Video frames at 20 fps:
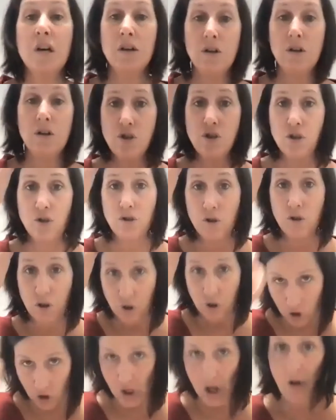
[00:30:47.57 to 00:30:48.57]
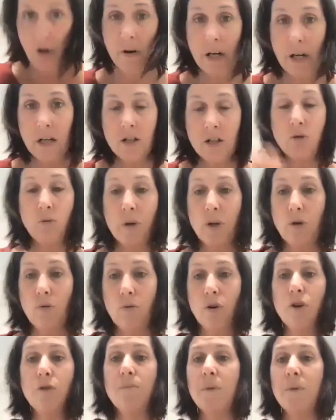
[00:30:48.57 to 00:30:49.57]
Could you share it into a
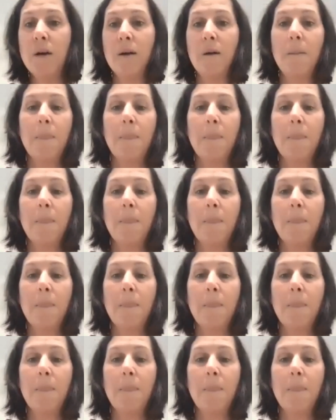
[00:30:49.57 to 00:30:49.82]
group?